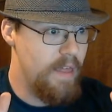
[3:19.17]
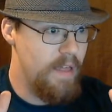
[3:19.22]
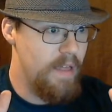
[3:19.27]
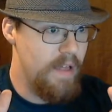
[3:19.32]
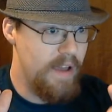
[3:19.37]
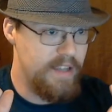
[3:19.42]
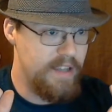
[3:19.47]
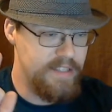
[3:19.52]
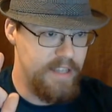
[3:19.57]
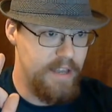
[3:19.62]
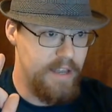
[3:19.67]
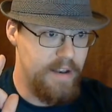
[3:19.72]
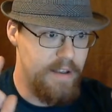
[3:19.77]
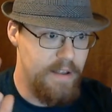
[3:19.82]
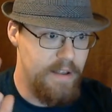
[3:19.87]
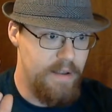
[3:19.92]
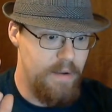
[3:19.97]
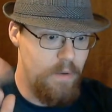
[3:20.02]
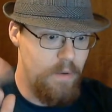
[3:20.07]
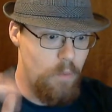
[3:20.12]
Like I said,
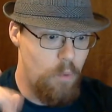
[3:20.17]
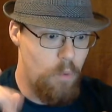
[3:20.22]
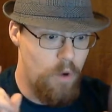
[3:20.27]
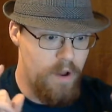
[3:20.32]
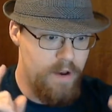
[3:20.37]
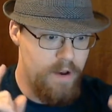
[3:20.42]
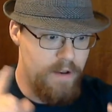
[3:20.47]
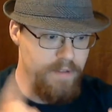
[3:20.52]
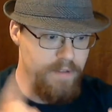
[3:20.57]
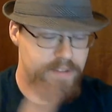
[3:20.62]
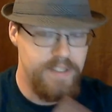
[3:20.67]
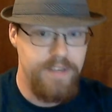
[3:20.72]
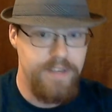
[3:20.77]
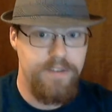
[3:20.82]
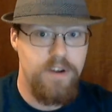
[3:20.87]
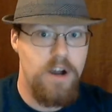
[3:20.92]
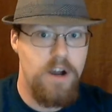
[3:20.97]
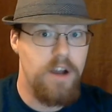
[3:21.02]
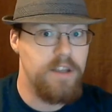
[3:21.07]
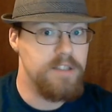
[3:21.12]
one of
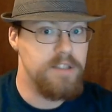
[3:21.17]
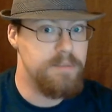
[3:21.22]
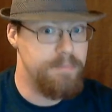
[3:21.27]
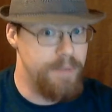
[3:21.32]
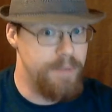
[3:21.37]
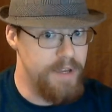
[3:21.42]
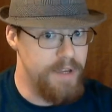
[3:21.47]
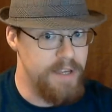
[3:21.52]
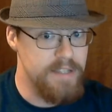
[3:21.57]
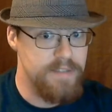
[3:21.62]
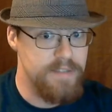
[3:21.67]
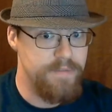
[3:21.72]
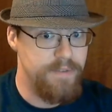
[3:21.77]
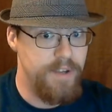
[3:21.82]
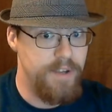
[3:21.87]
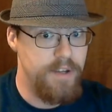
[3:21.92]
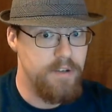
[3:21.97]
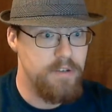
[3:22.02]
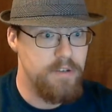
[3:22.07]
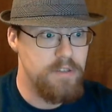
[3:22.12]
Stephen Hawking's biggest
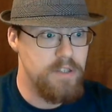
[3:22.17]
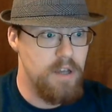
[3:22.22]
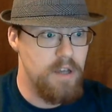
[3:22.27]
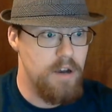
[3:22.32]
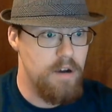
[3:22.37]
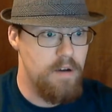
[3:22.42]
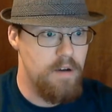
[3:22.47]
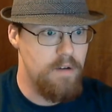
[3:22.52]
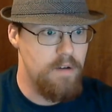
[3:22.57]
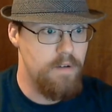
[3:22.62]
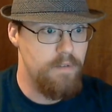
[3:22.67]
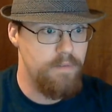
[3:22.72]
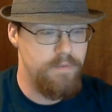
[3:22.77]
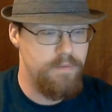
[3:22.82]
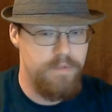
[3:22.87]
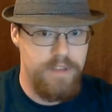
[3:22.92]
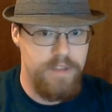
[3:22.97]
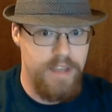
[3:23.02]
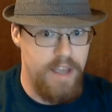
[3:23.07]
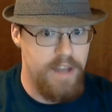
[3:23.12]
fears of
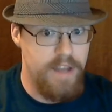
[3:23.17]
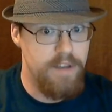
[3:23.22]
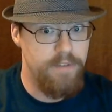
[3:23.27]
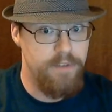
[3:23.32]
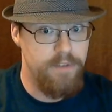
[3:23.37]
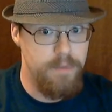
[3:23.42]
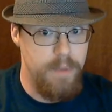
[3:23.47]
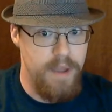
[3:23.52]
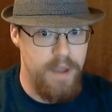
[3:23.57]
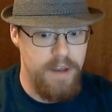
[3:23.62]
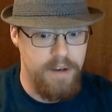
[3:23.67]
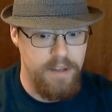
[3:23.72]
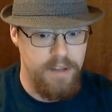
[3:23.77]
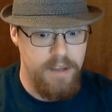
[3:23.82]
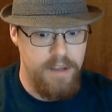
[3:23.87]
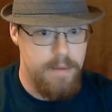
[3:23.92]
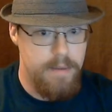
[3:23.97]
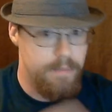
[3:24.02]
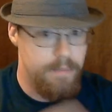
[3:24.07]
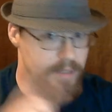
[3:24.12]
the end of humanity,
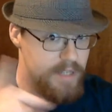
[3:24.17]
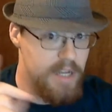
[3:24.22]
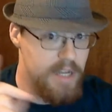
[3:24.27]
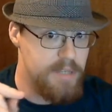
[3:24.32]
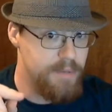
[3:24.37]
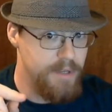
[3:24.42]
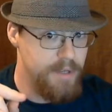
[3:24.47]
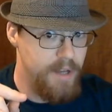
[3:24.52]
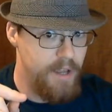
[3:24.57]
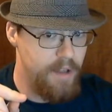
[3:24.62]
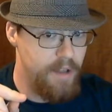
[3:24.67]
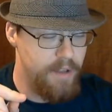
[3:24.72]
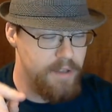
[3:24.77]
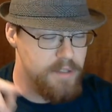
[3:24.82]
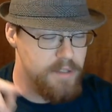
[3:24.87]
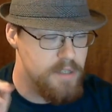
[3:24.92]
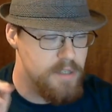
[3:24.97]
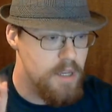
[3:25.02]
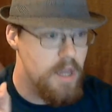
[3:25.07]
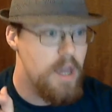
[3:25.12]
besides being
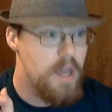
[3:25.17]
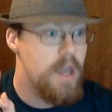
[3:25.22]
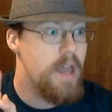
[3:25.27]
aliens,